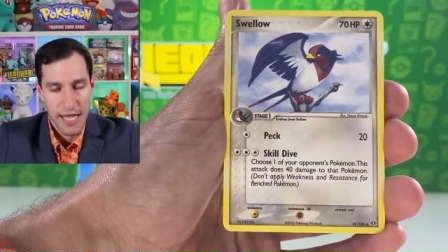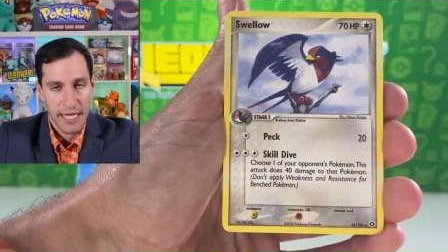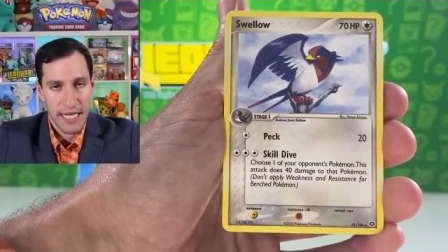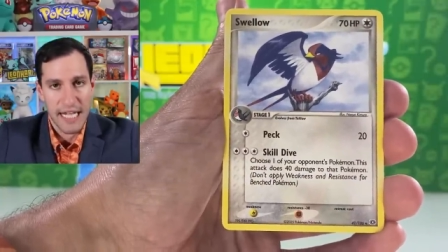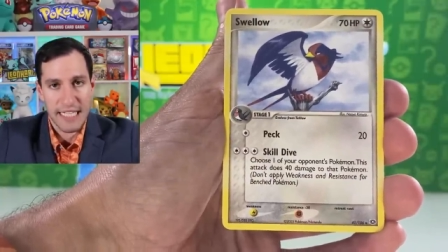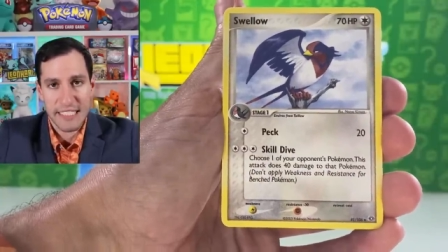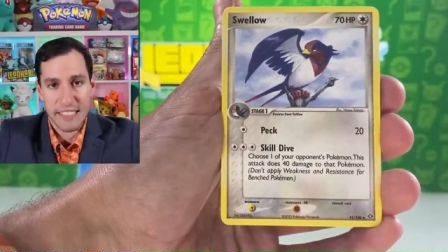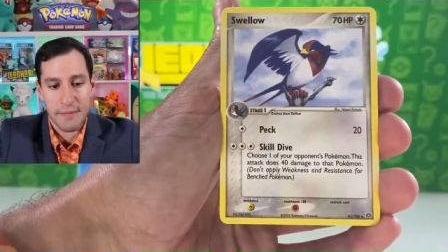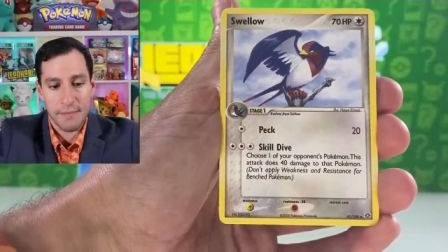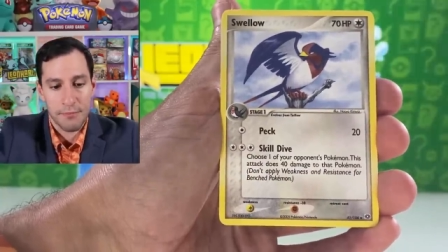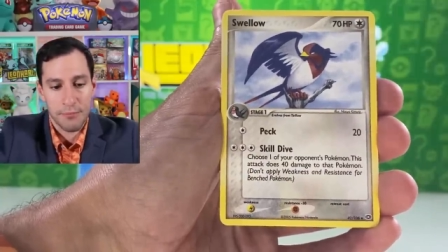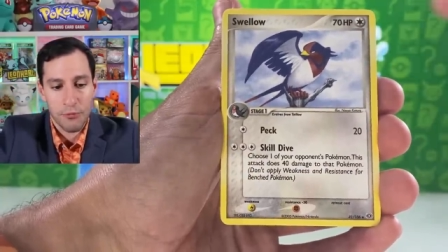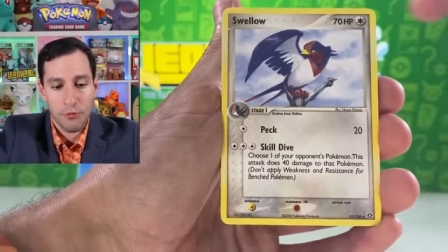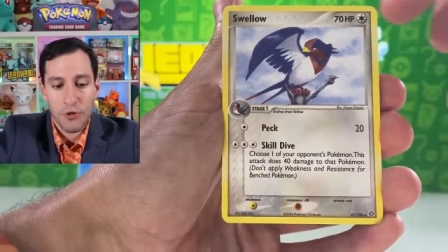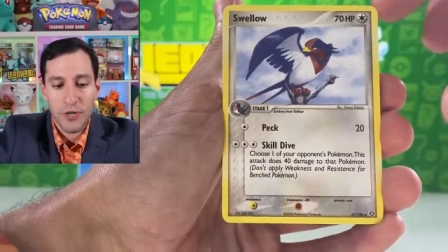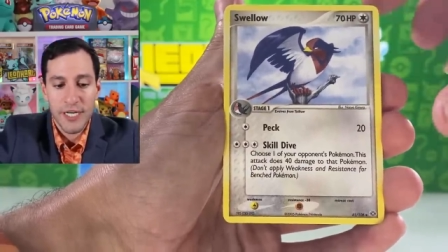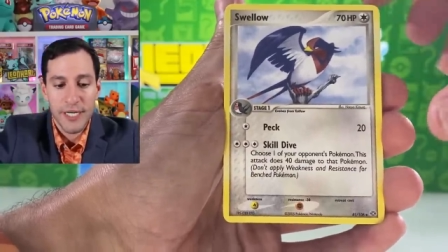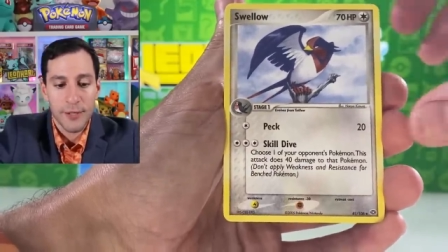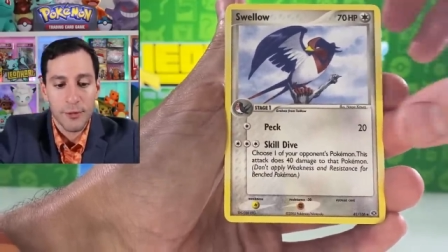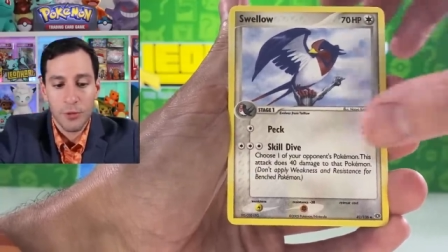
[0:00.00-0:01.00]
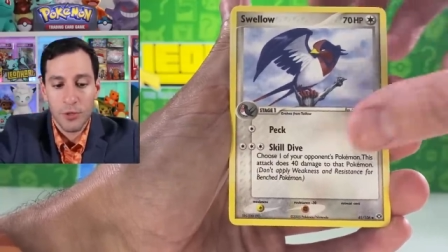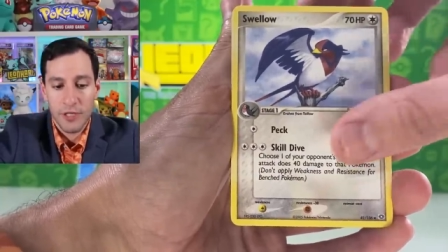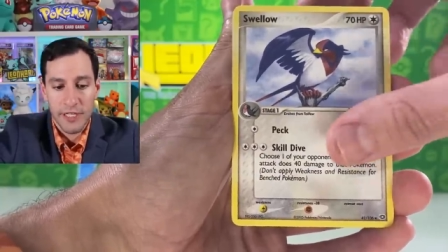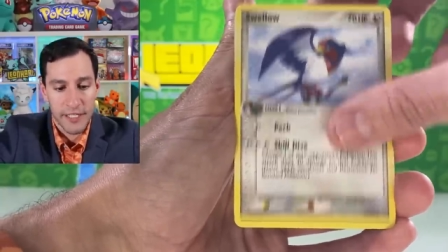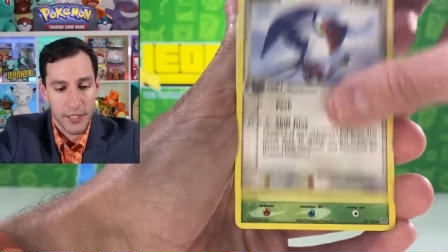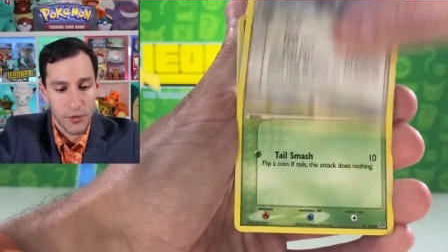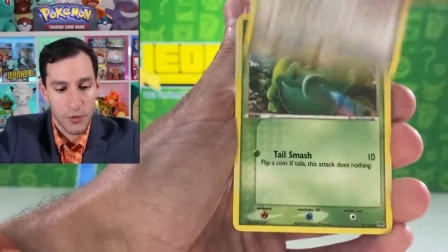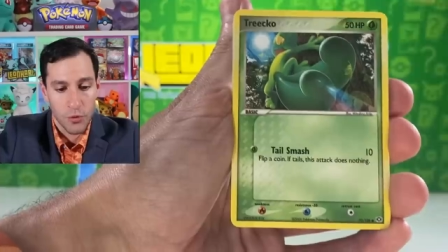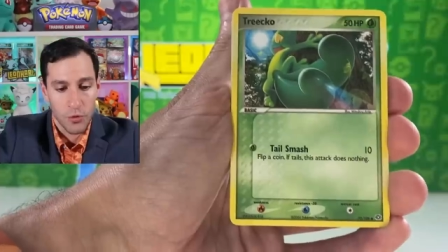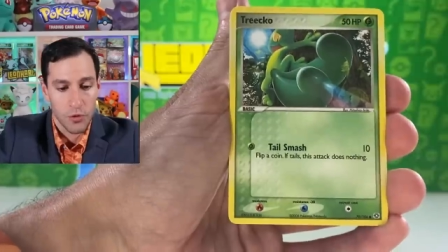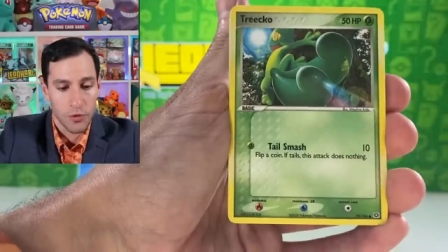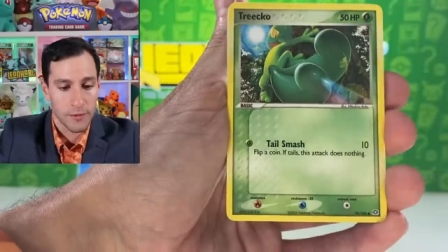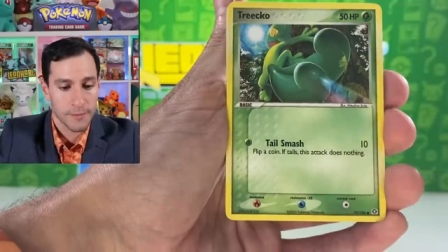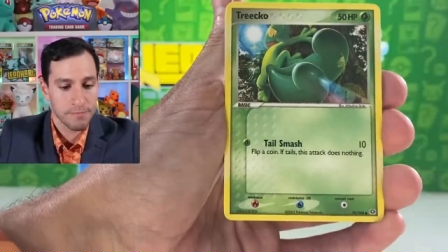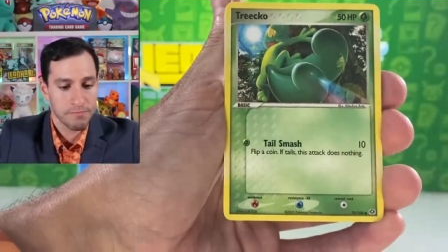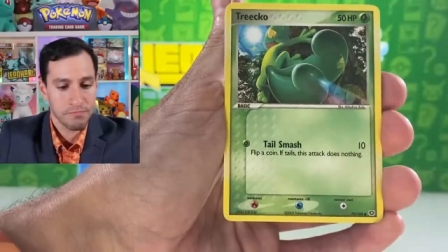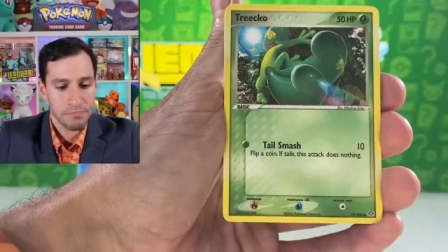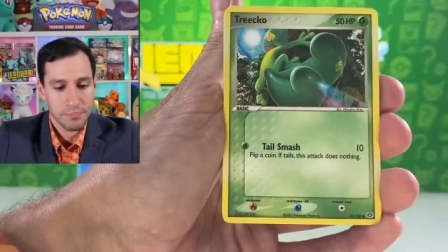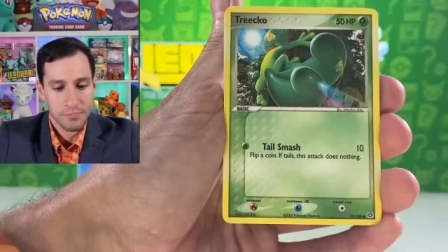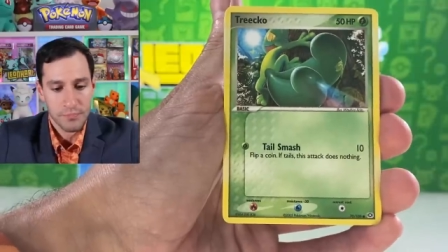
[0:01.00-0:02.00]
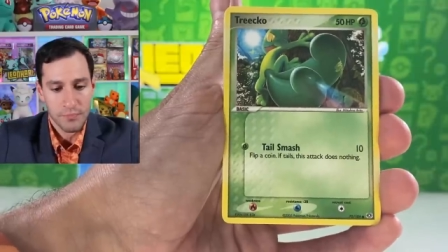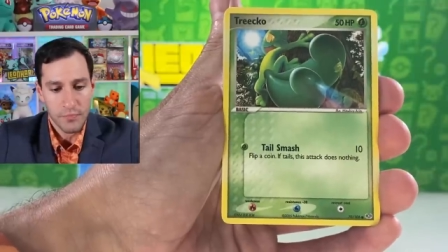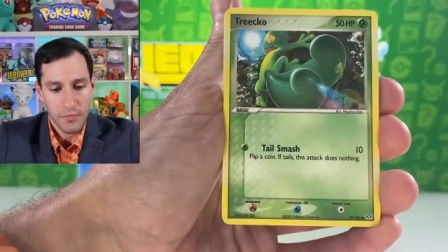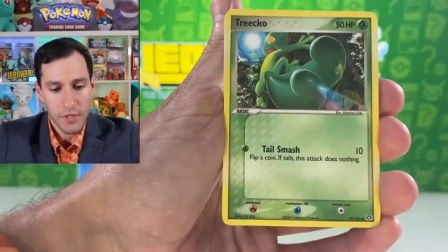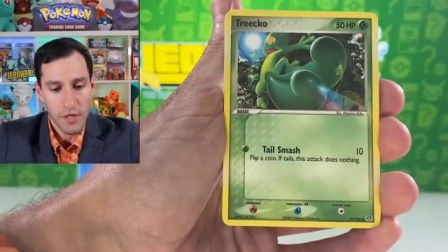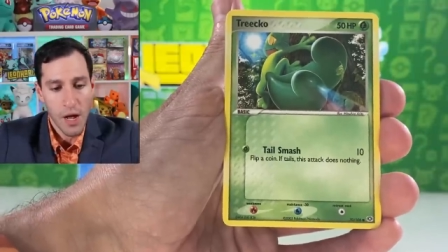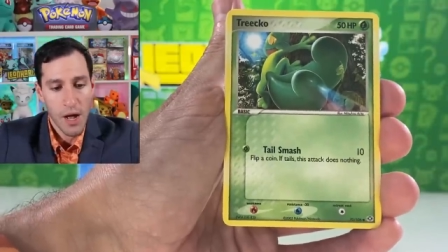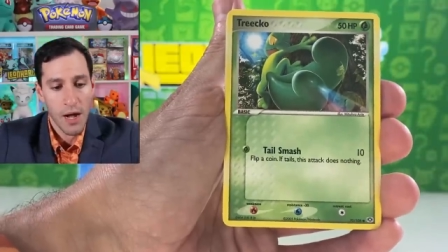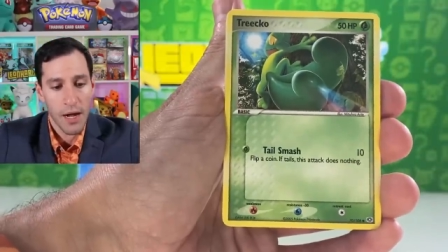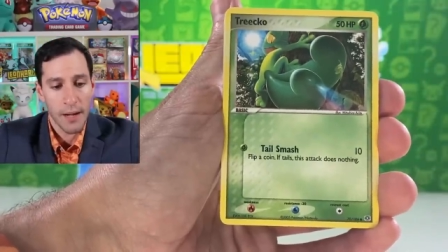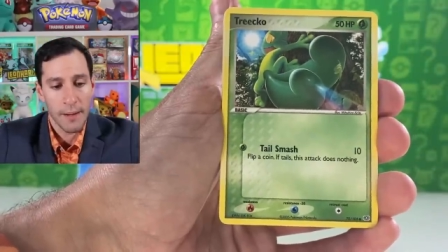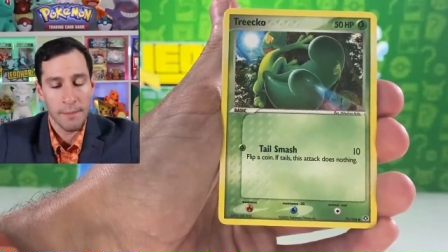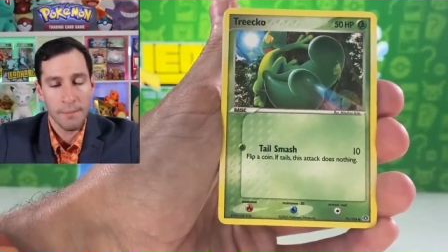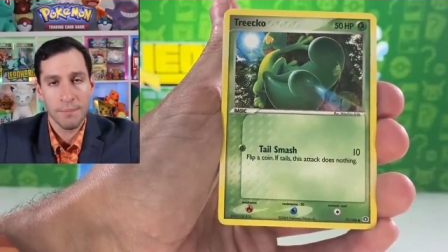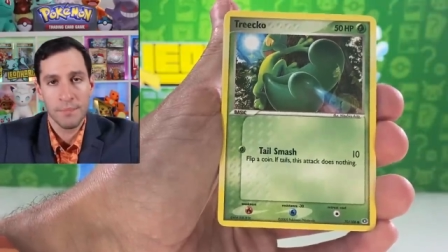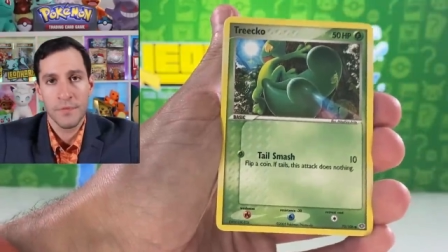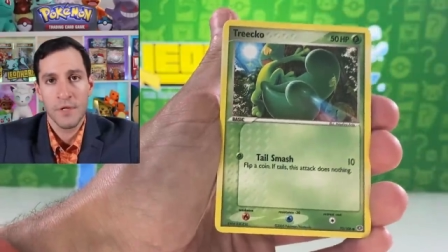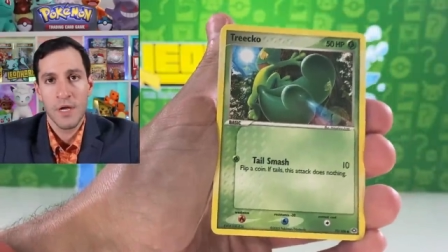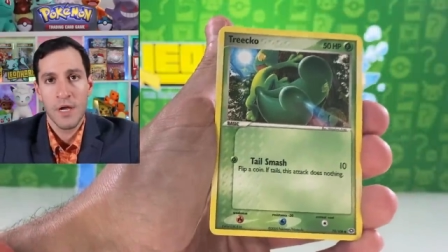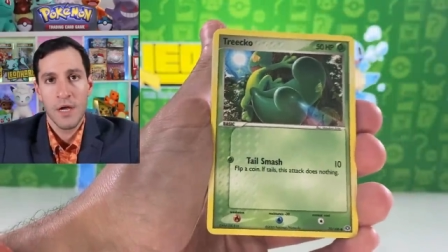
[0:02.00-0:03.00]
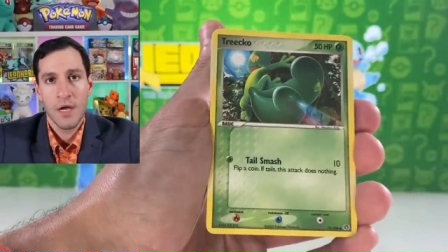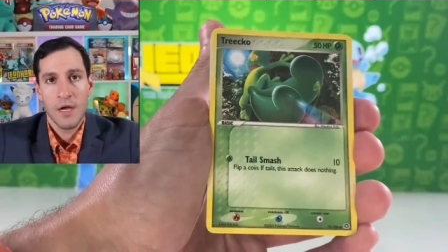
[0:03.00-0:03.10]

Got some pretty, really cool um,